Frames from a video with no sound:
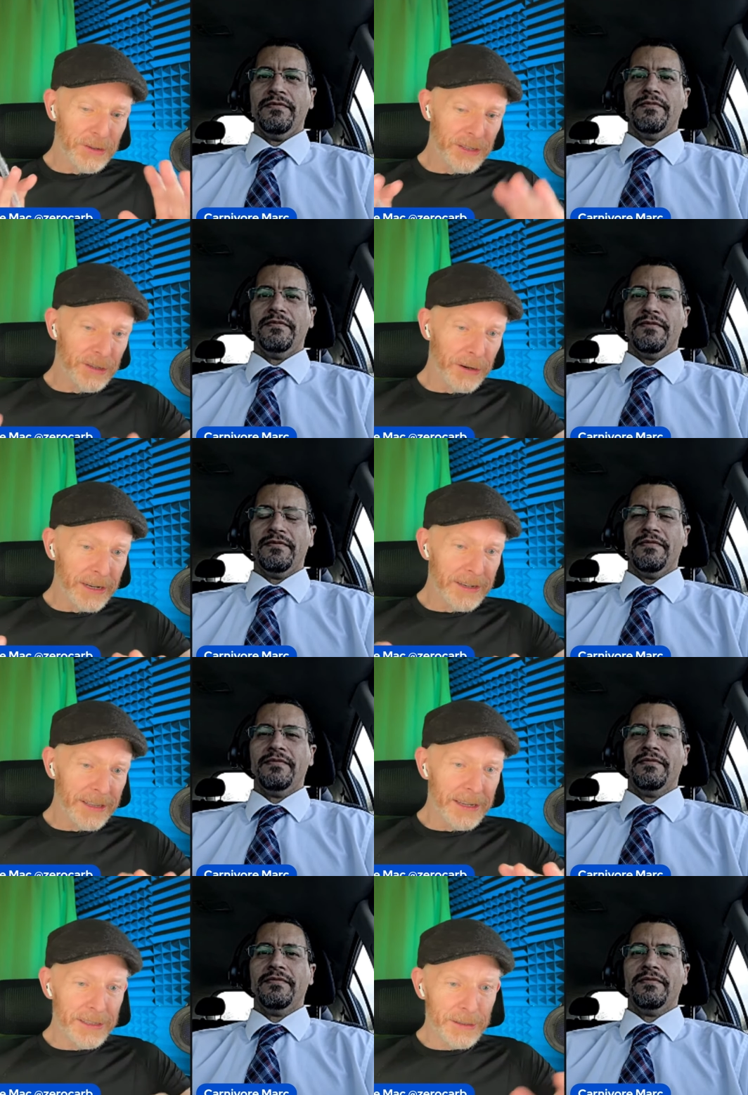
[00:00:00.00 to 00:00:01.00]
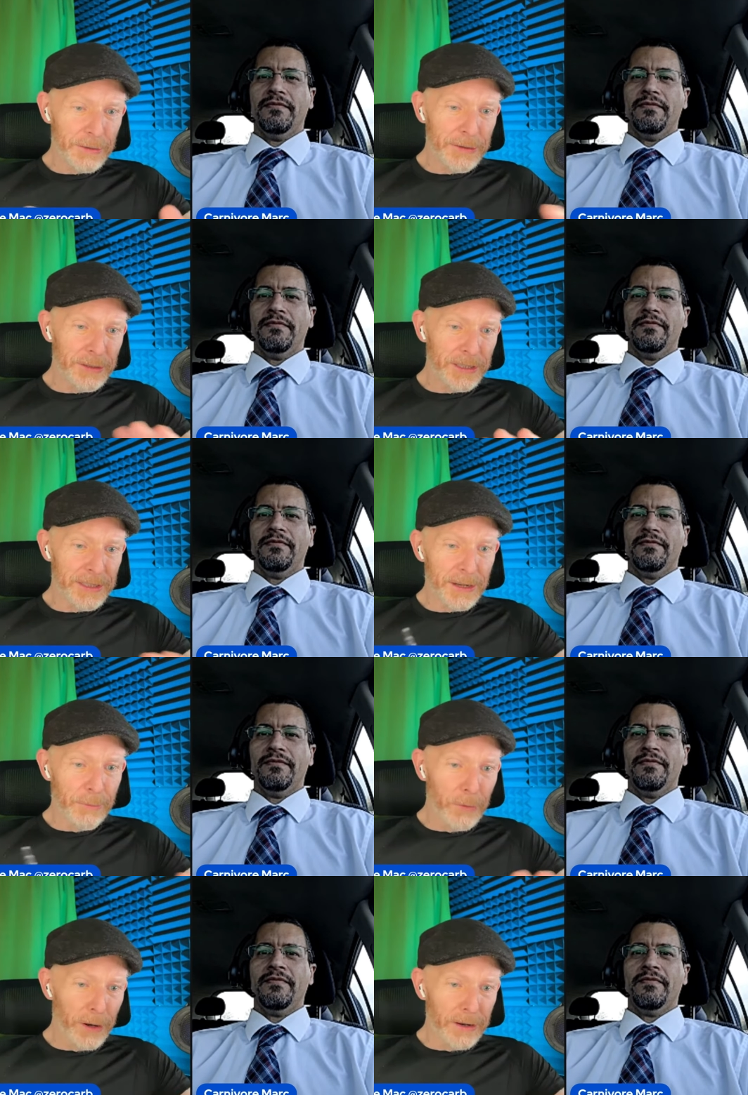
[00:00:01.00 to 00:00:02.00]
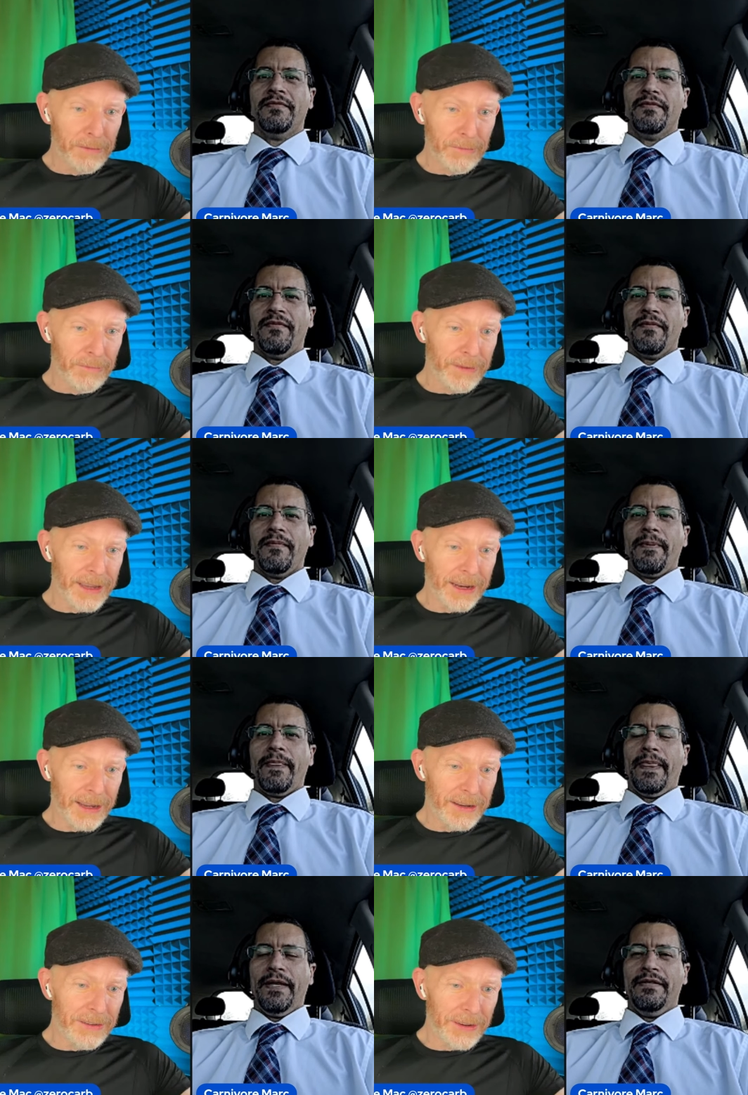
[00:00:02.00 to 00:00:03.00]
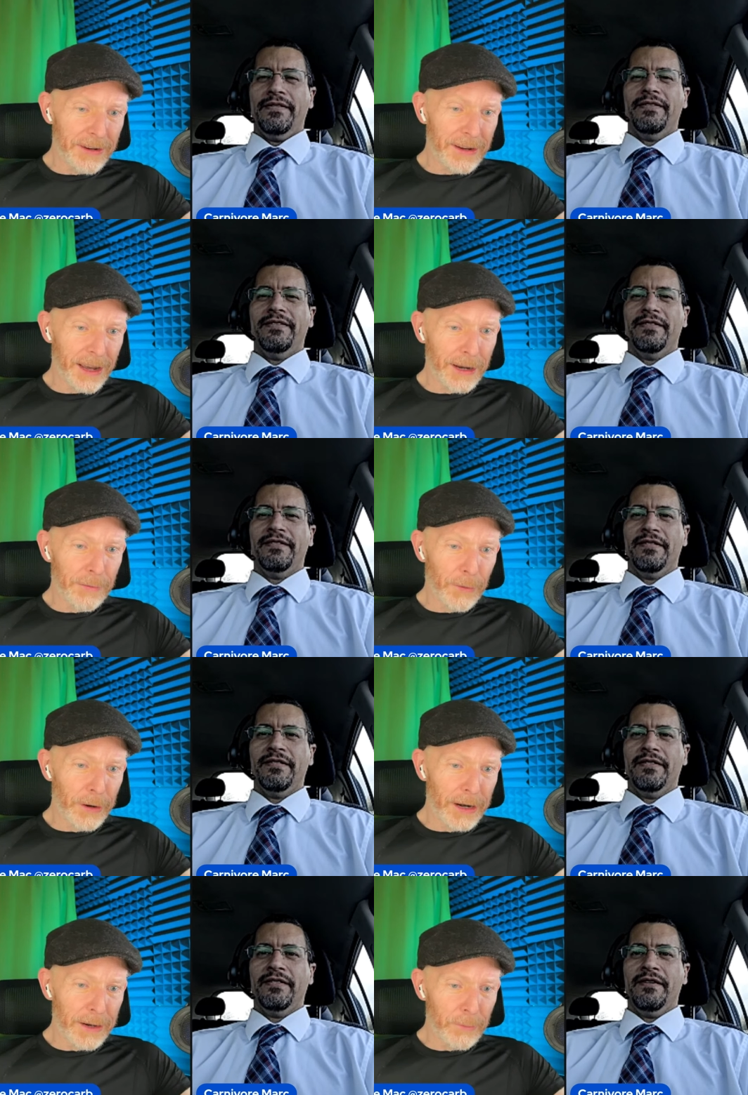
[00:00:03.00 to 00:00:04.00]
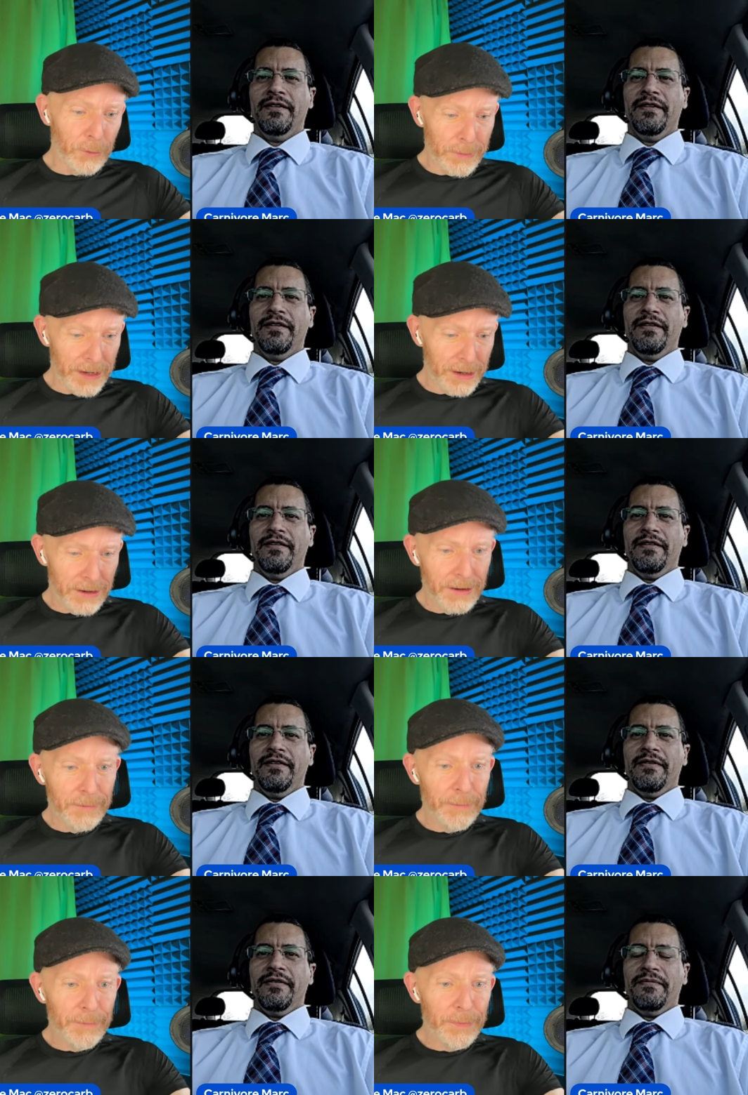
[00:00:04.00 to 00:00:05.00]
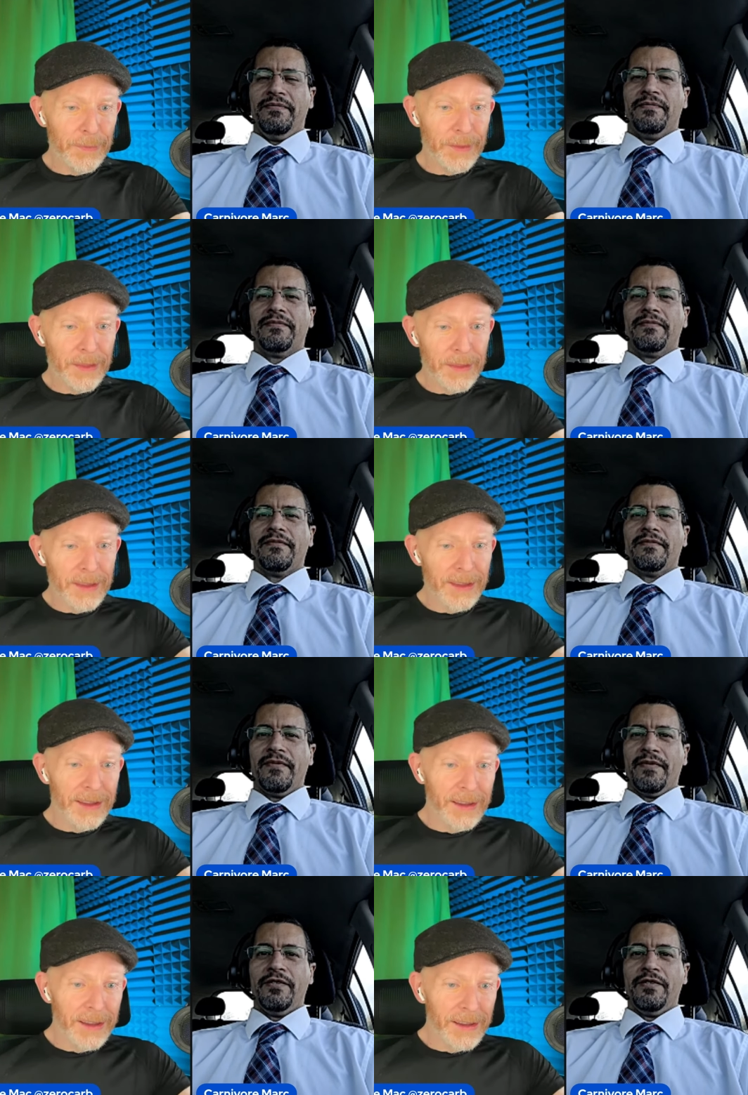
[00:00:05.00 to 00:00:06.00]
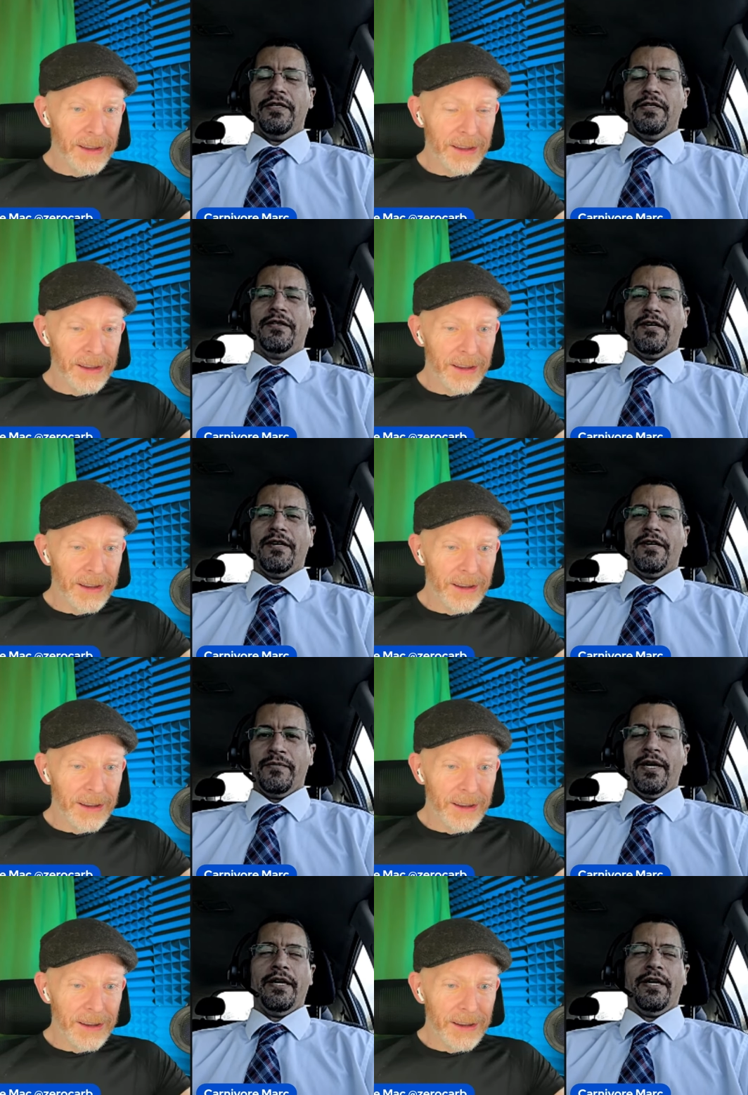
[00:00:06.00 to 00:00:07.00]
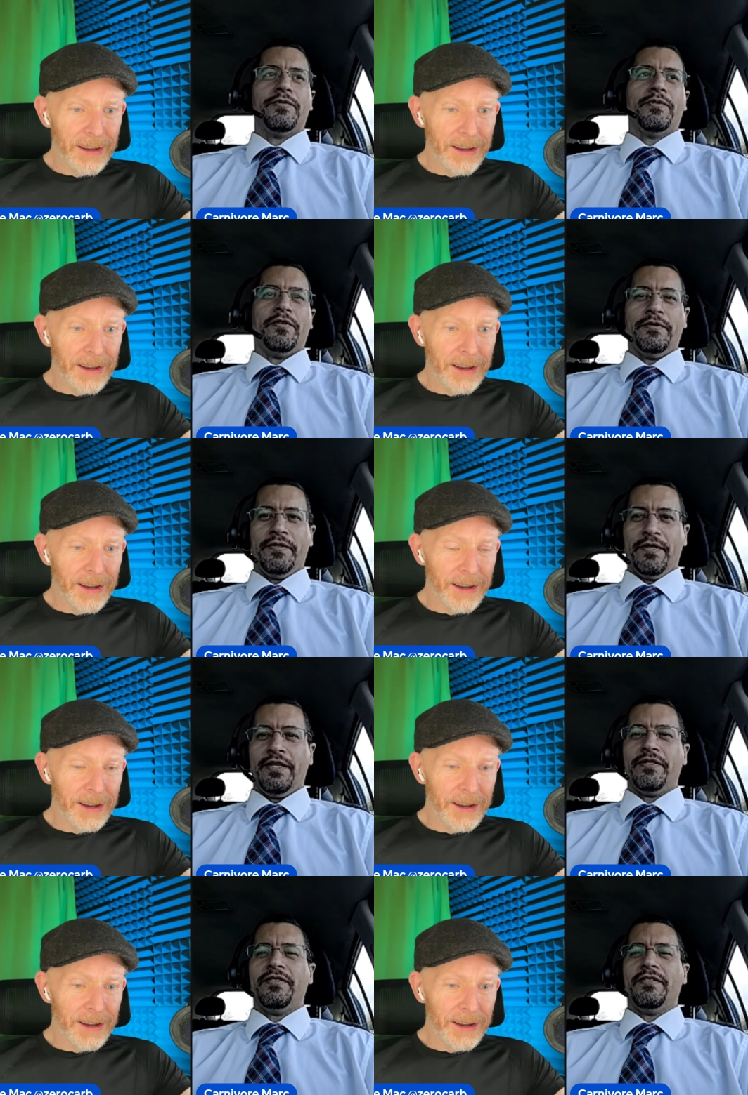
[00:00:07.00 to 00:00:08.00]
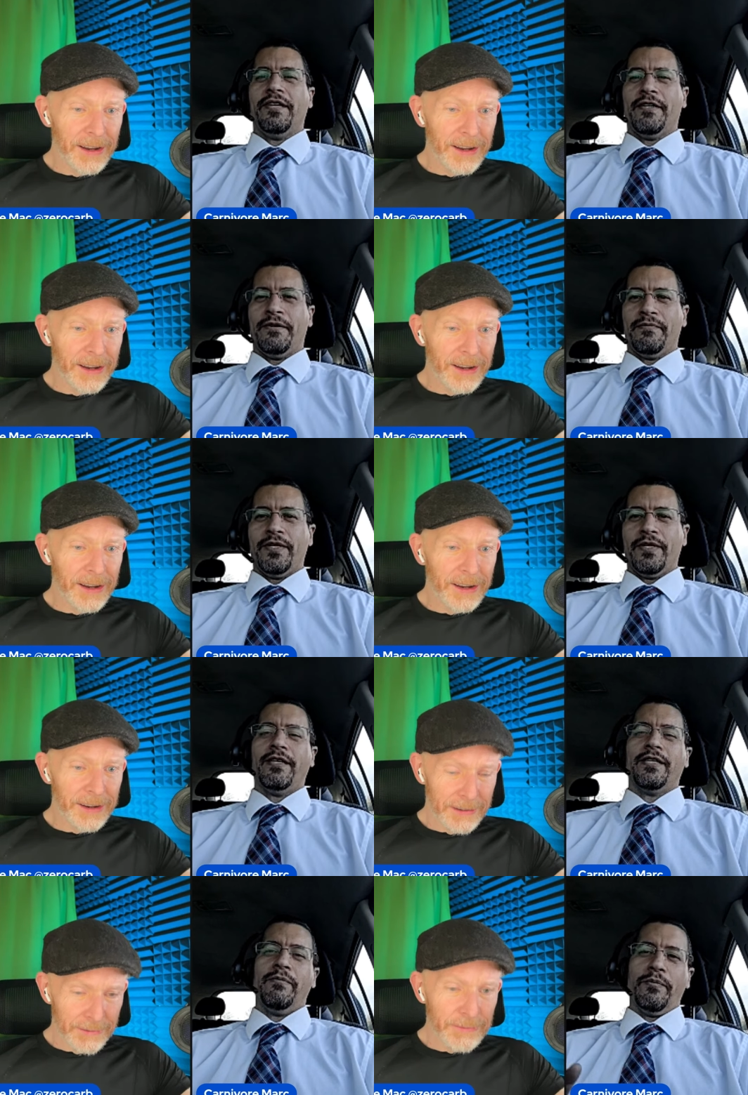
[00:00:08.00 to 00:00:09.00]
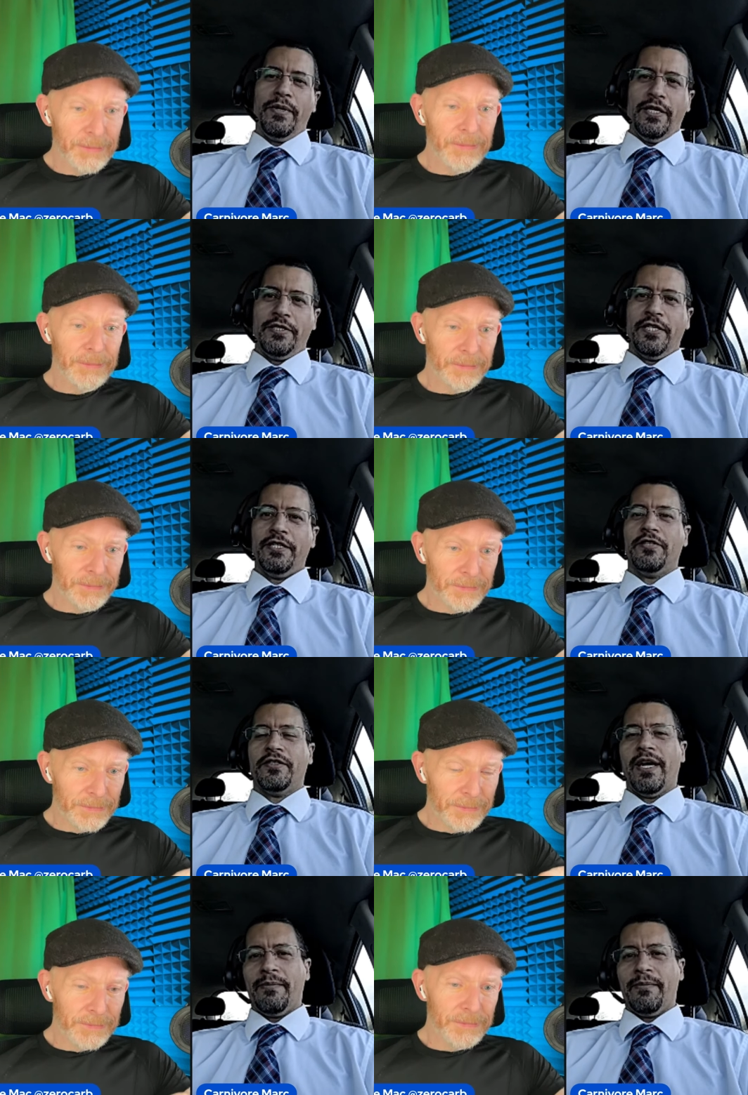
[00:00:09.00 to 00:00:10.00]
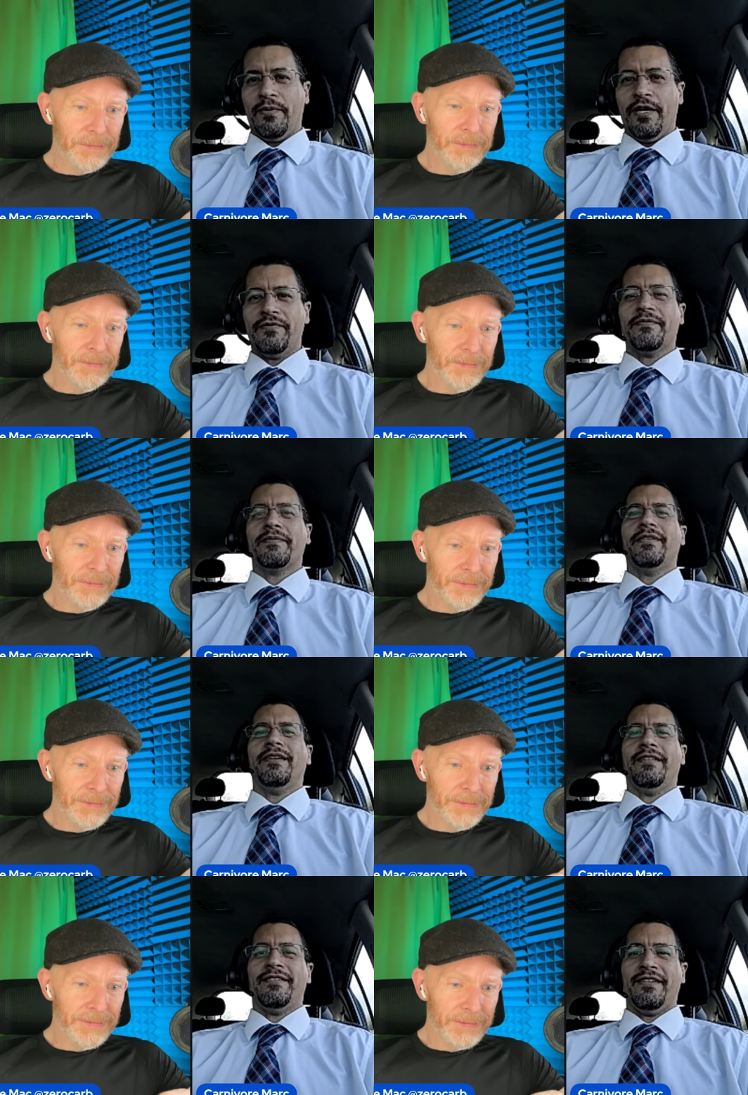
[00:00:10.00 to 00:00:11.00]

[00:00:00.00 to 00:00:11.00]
Speaker 1: she's not into this, or is she somewhat getting into carnivore and eating more meat?
Speaker 2: No, she's, as a result of this, I'll keep it PG. She's a happy wife, and